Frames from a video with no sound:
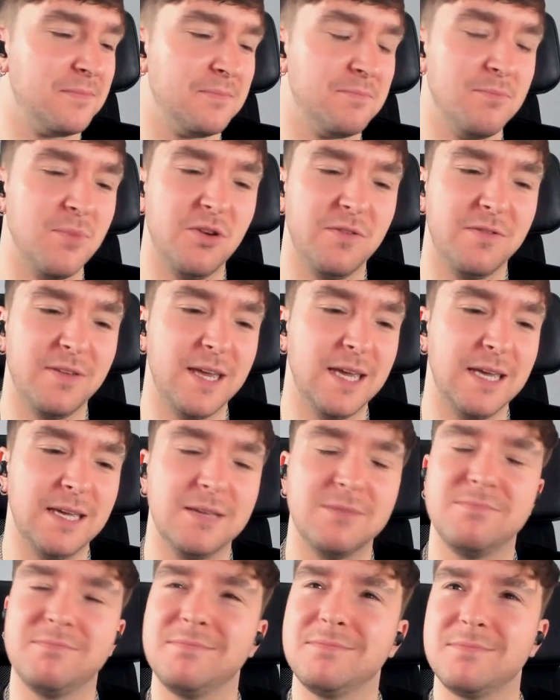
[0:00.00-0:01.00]

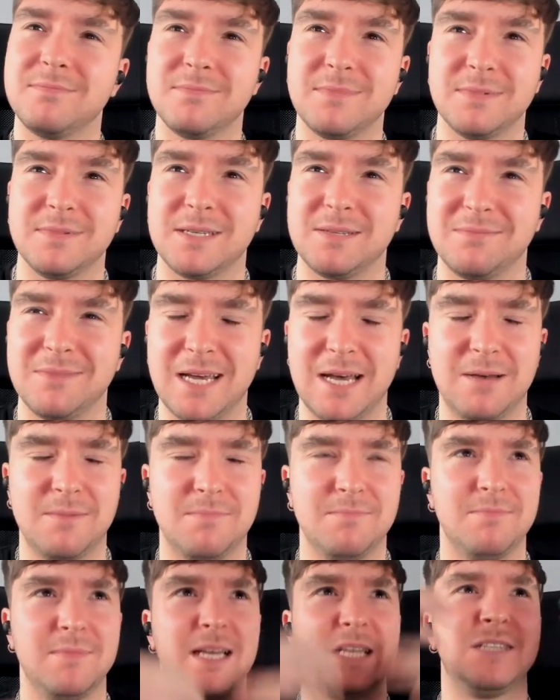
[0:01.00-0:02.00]
movie
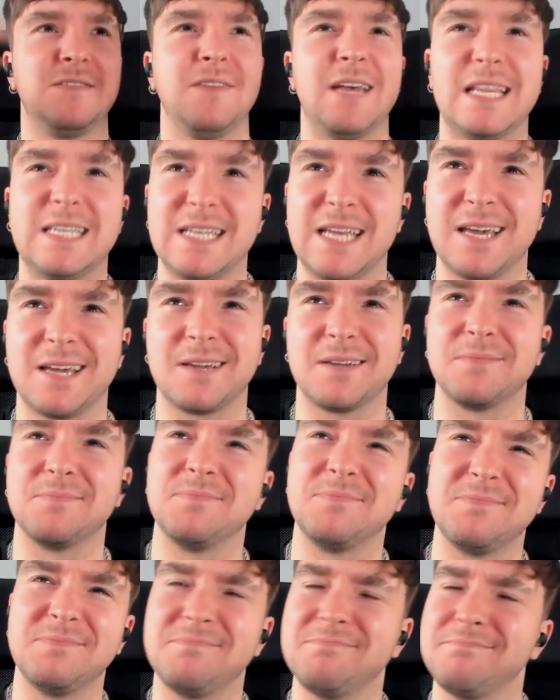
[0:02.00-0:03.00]
um aesthetic
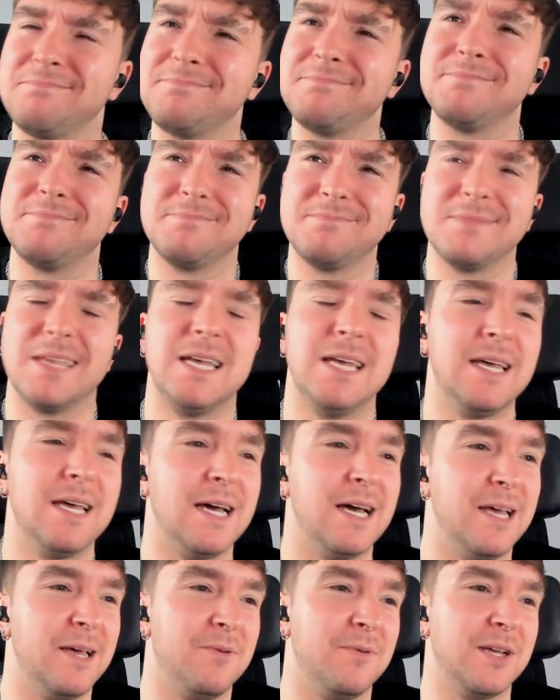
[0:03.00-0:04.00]

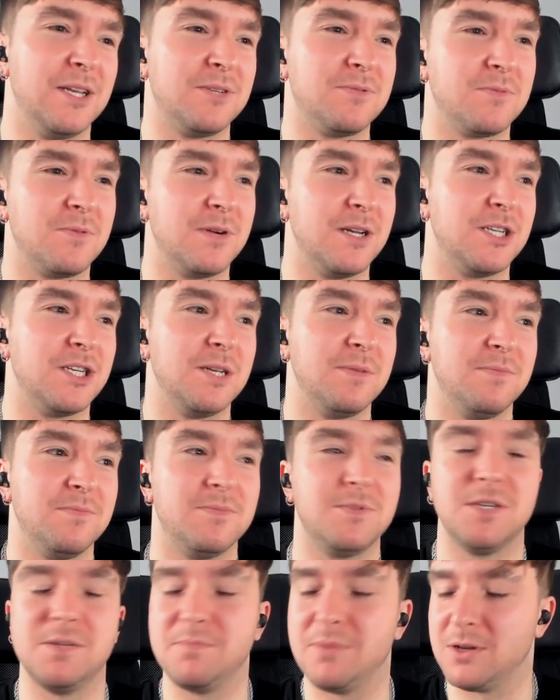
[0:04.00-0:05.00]
Mm-hmm. Uh, where she, where she
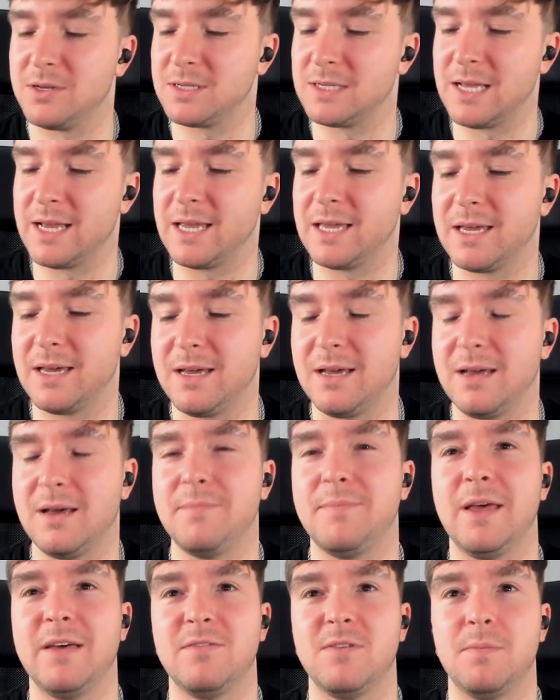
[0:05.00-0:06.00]
she puts like a, a,
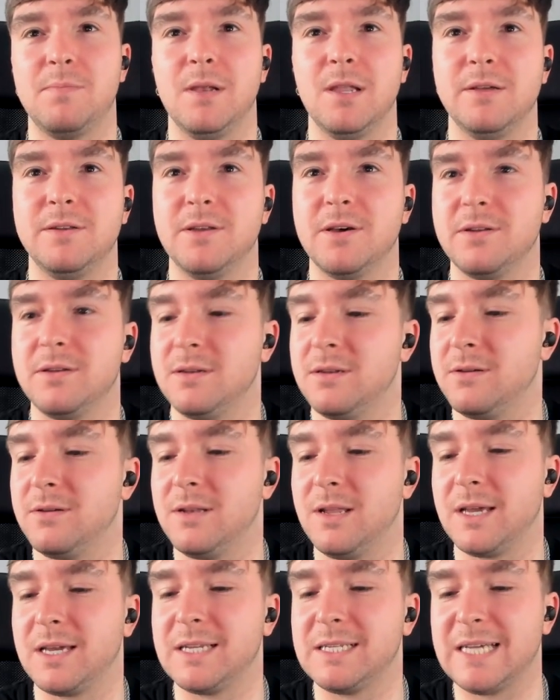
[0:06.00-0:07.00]
bit of a blood on on
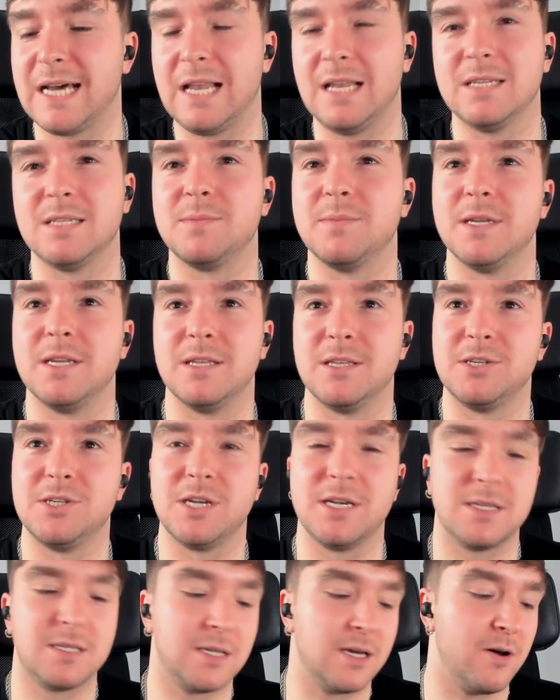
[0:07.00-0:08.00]
like a talisman, and
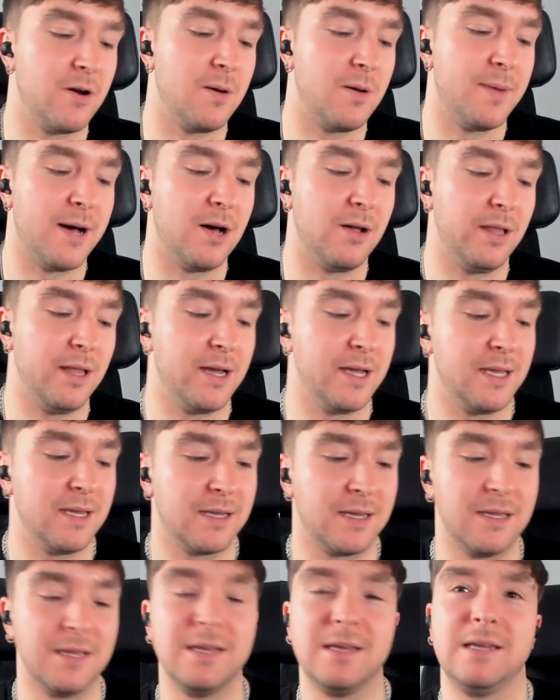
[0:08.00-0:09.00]
she has to go about
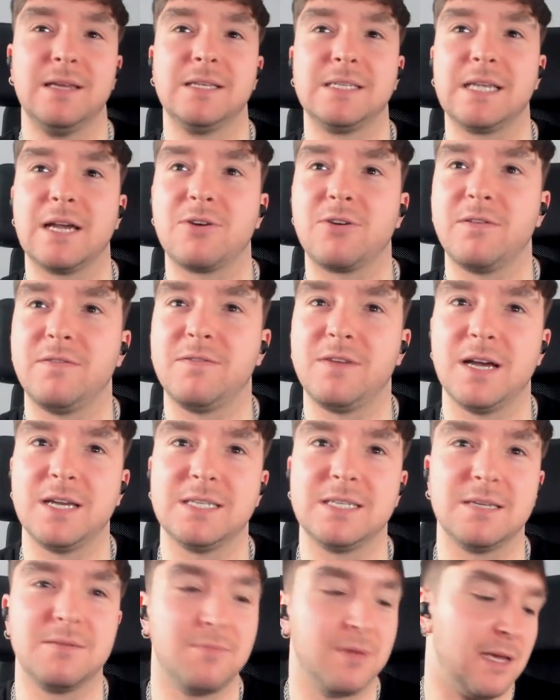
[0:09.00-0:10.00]
like
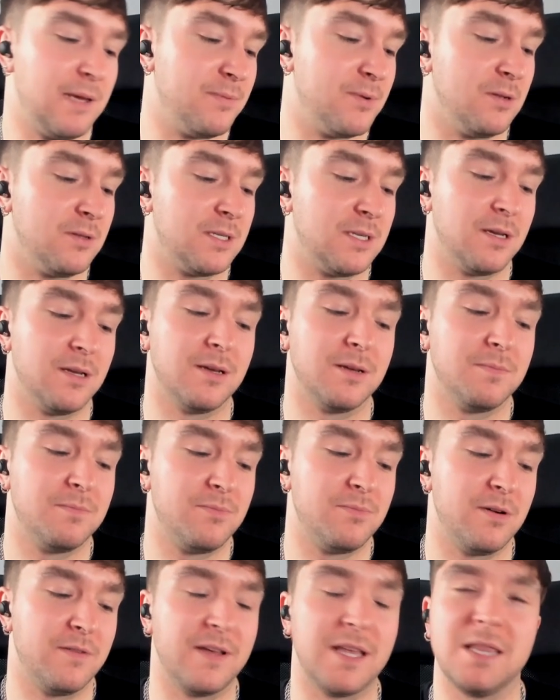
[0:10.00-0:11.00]
sacrificing people to
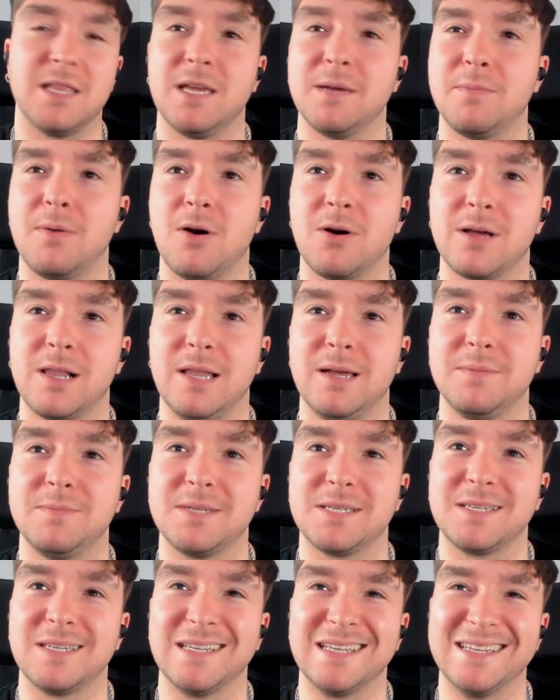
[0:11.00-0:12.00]
prevent the
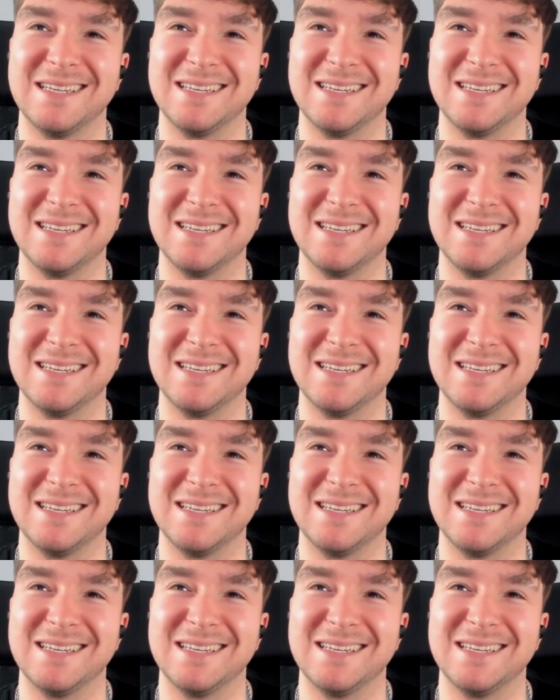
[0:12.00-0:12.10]
apocalypse.